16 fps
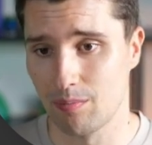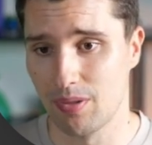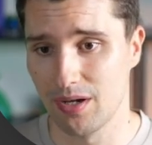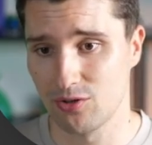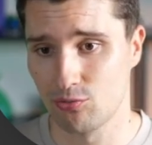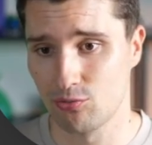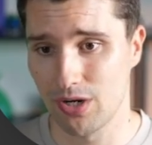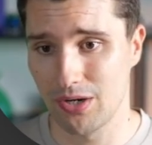
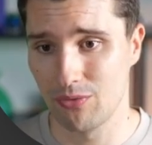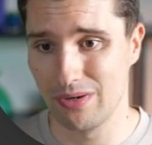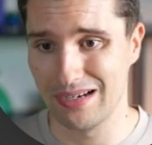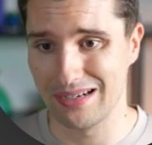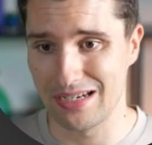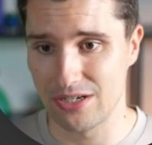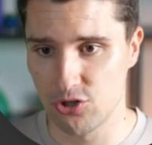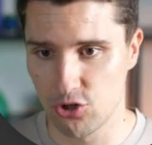but we
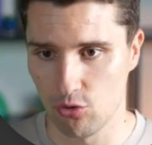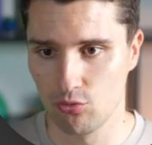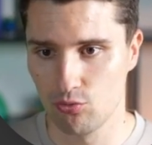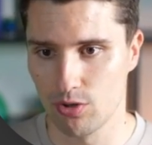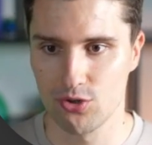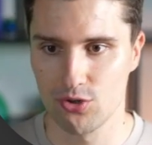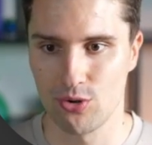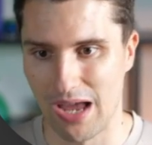really
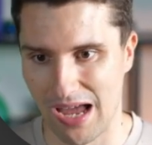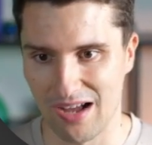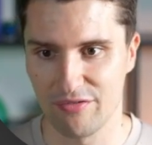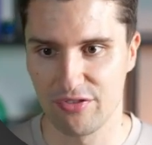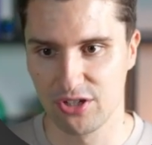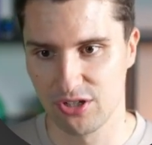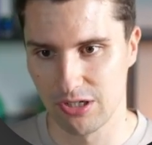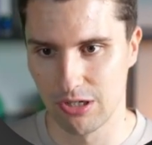don't want to
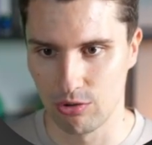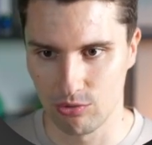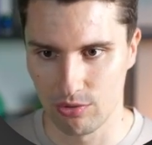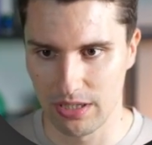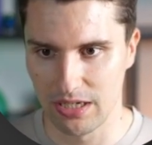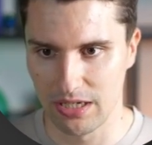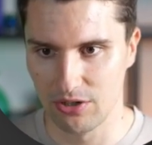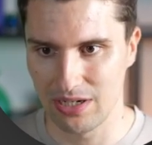have this logo
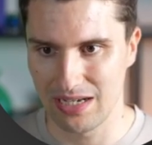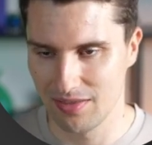here